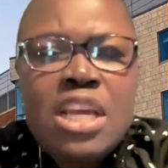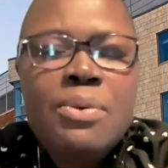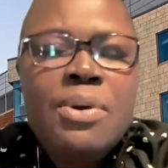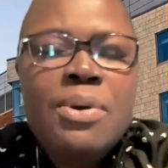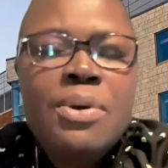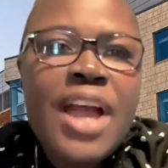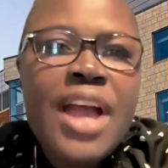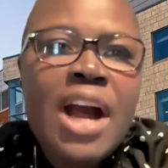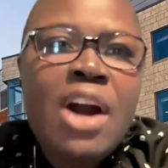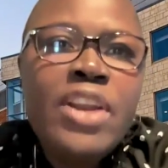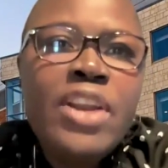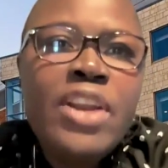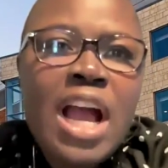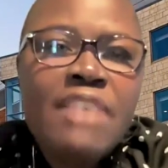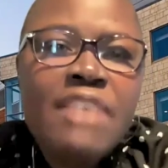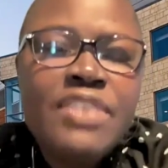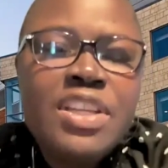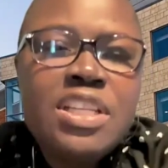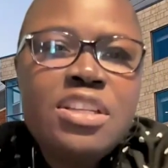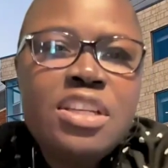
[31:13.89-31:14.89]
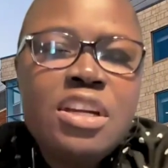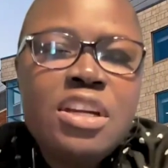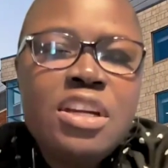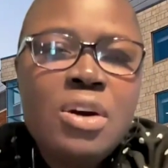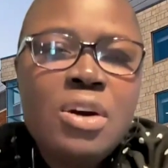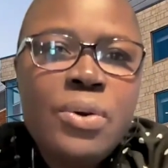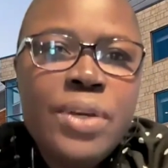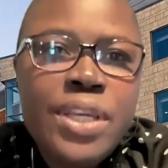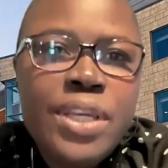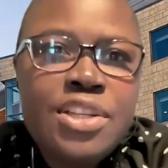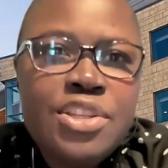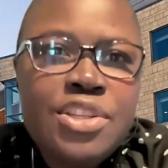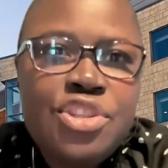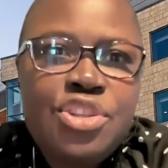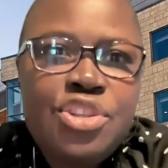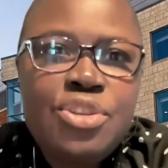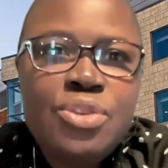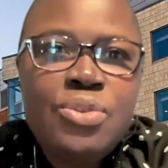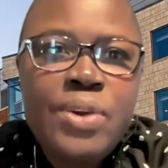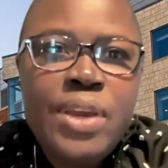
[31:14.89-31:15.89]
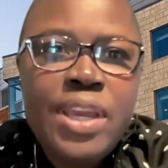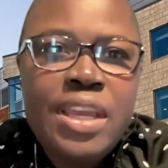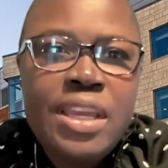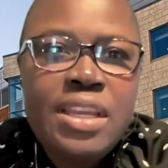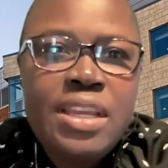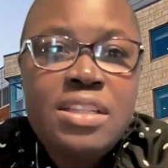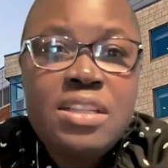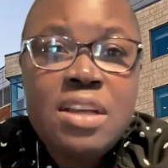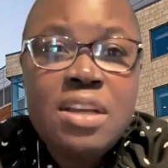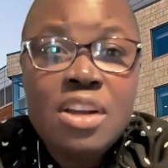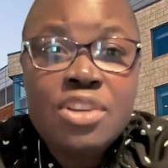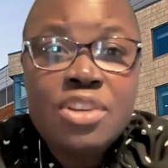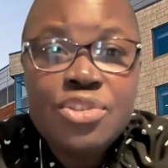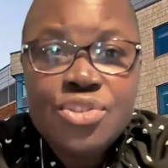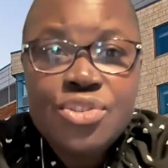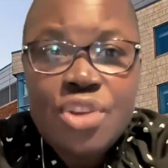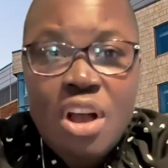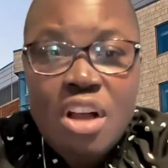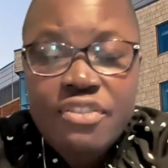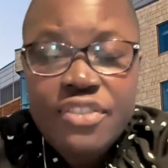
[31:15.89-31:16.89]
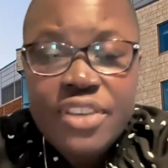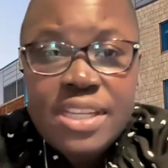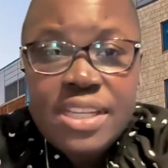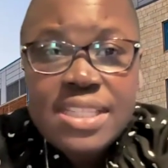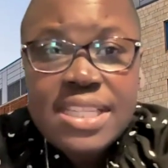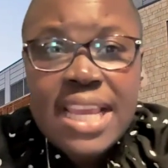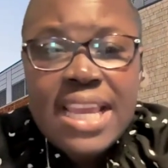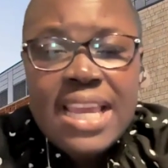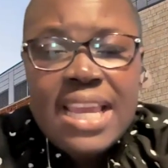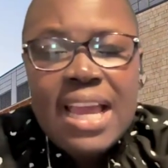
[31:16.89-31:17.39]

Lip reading: without having to go into a doctor's office.